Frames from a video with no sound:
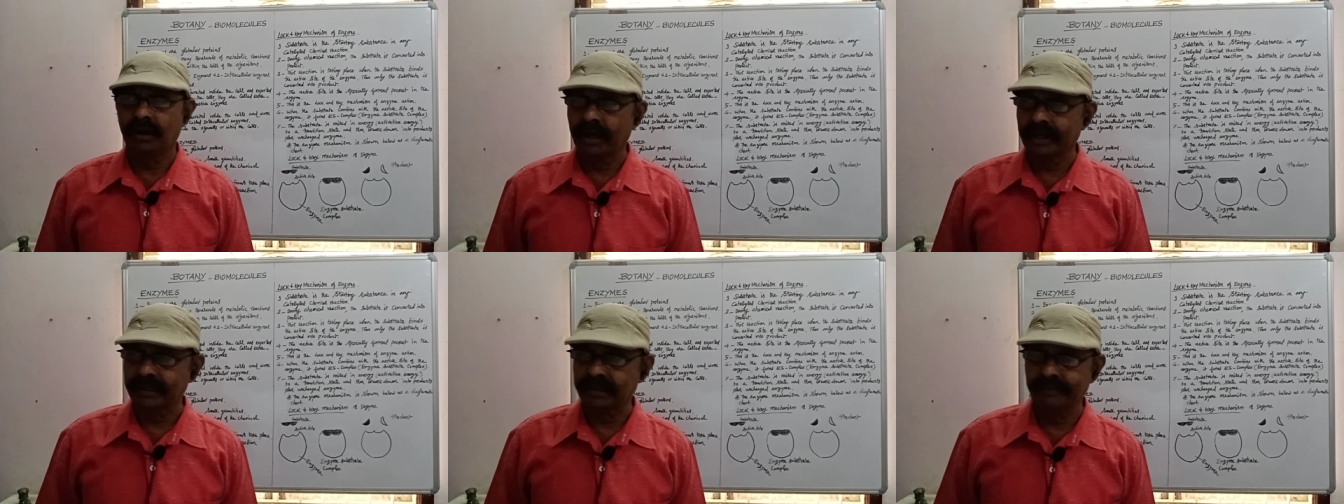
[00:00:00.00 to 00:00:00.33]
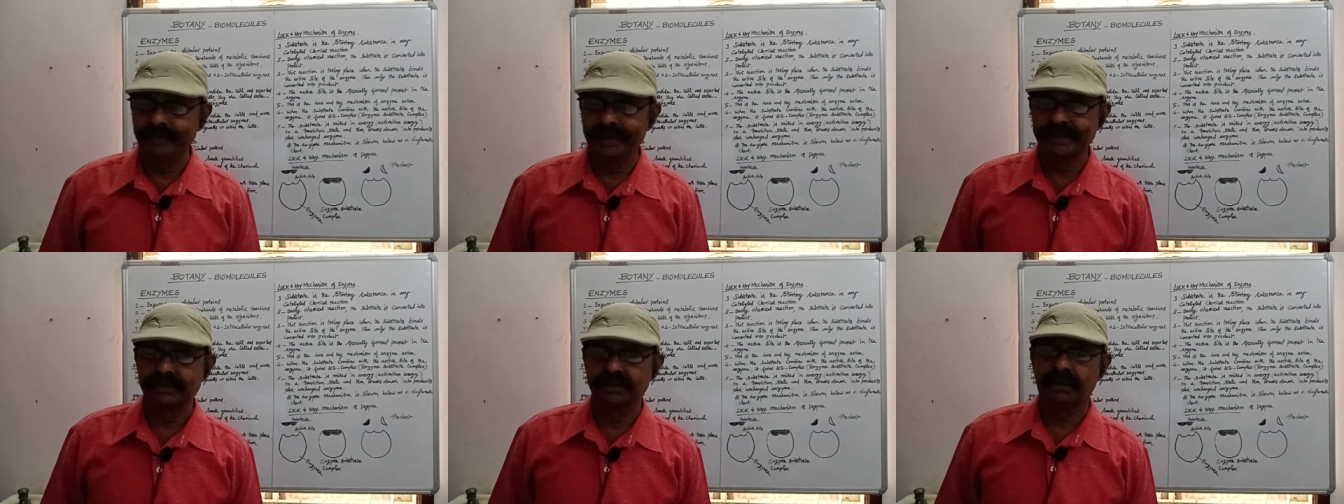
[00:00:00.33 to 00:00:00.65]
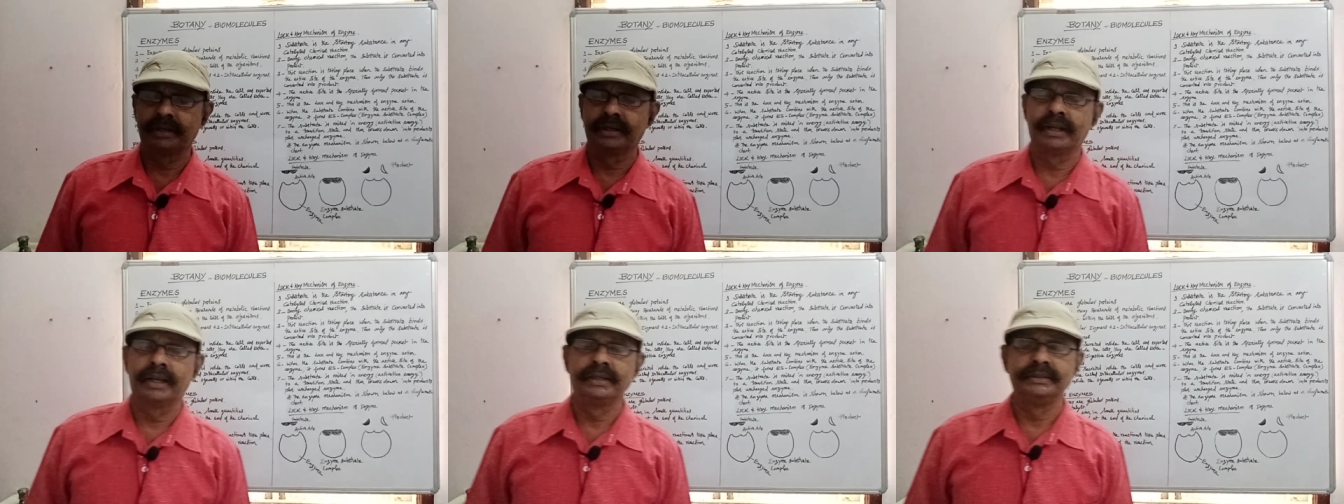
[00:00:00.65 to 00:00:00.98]
Activation
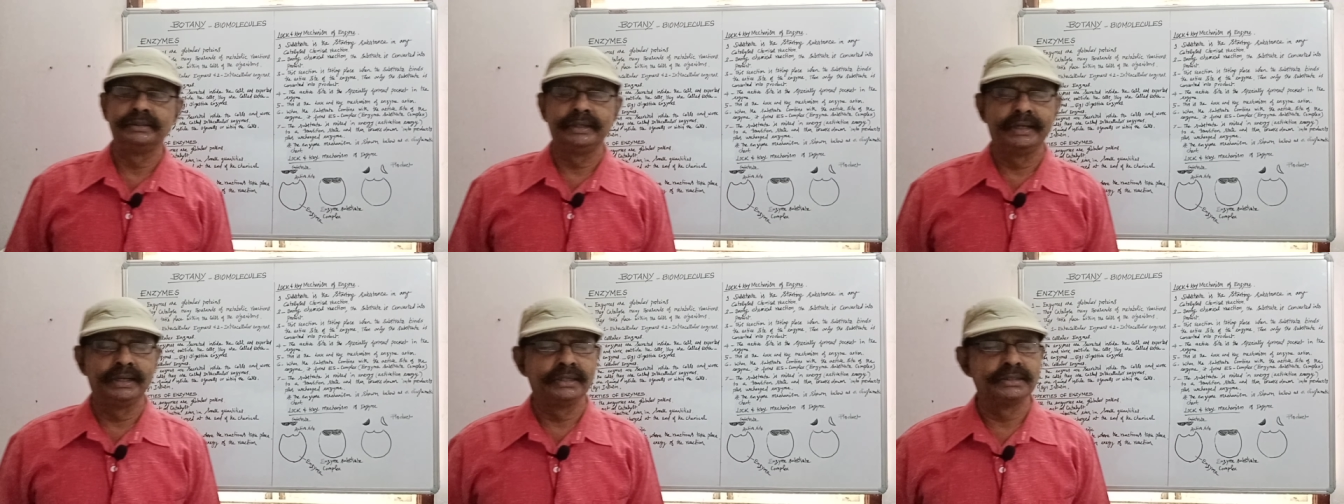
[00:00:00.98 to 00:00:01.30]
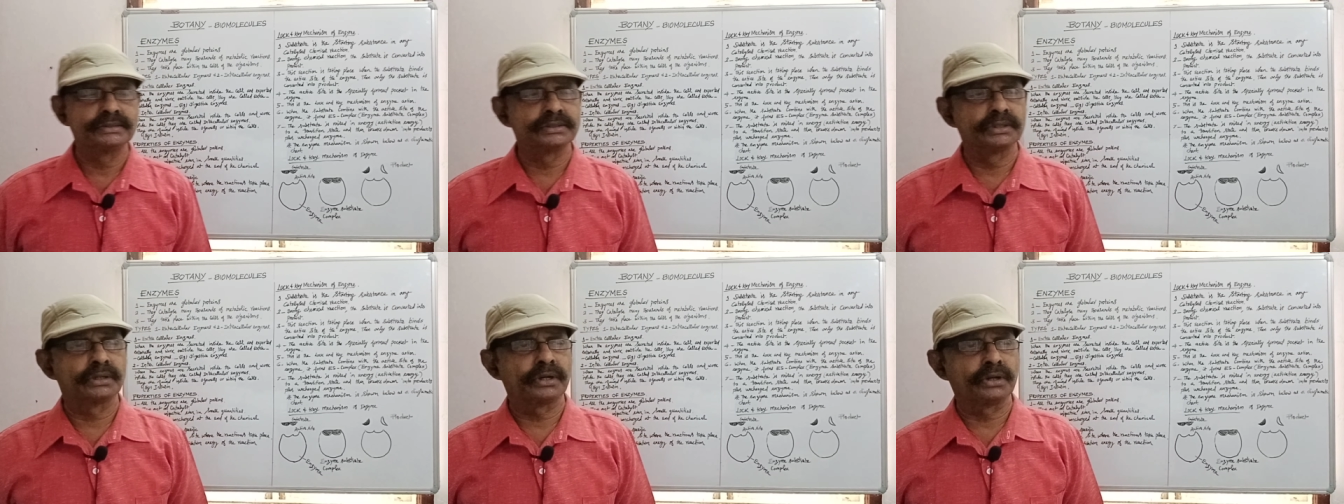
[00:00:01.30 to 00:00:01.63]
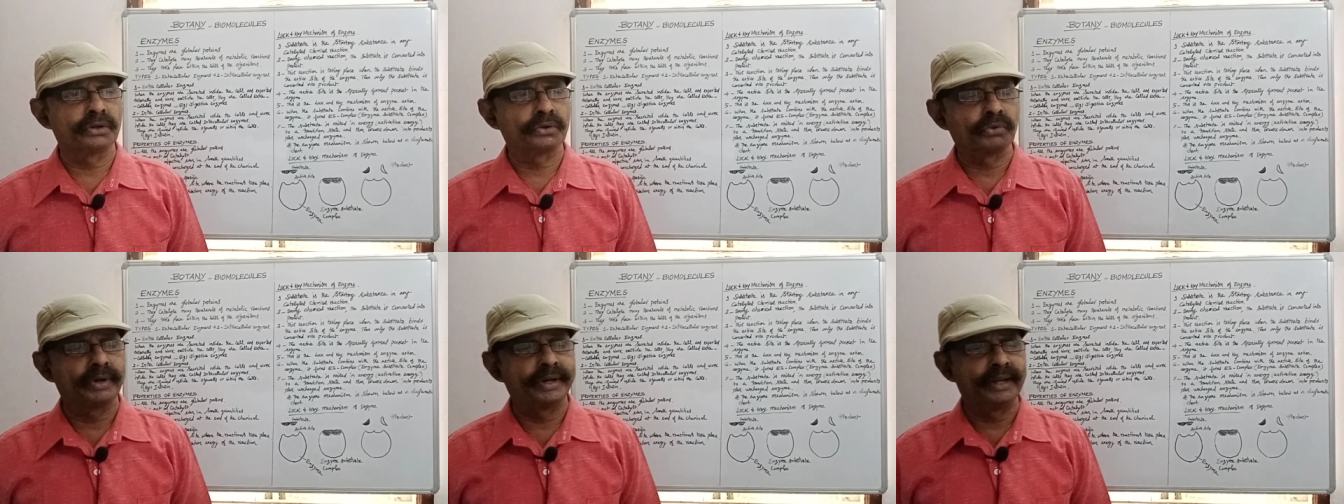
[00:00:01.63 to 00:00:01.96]
energy is
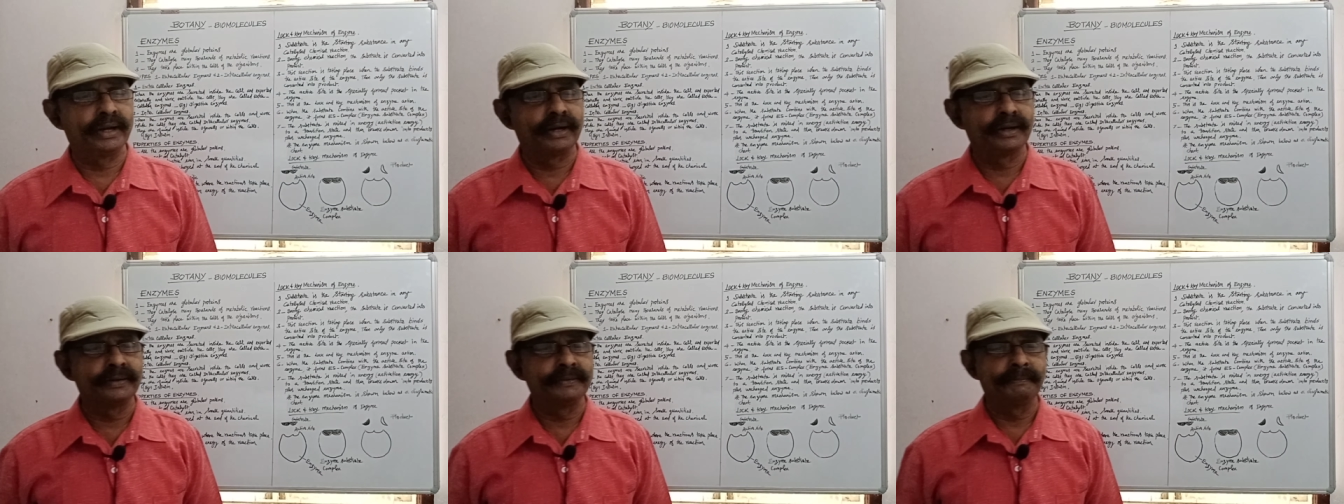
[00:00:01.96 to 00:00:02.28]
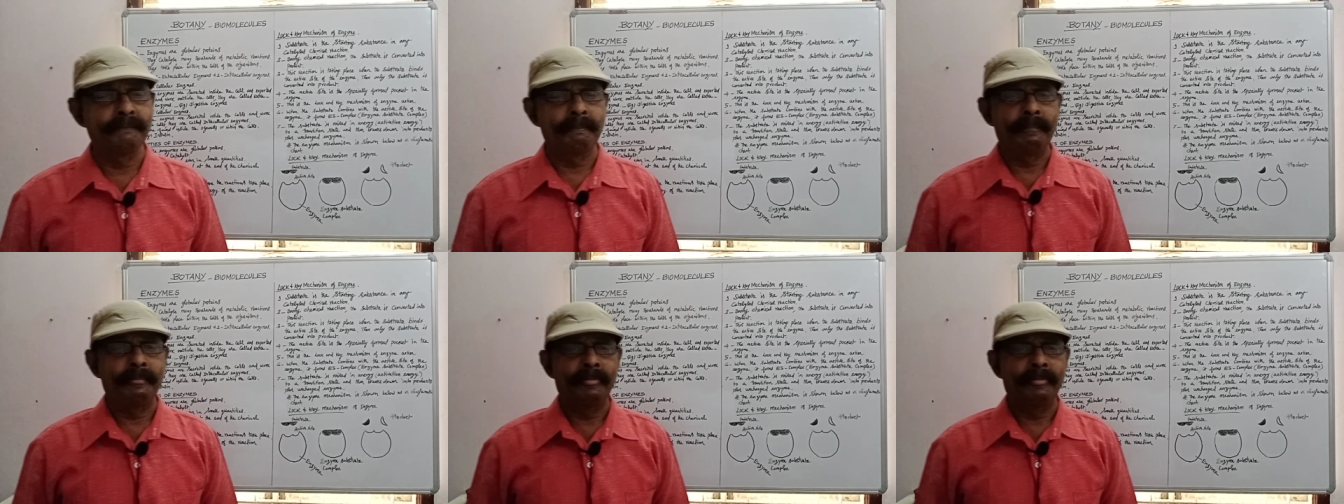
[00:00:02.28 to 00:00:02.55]
required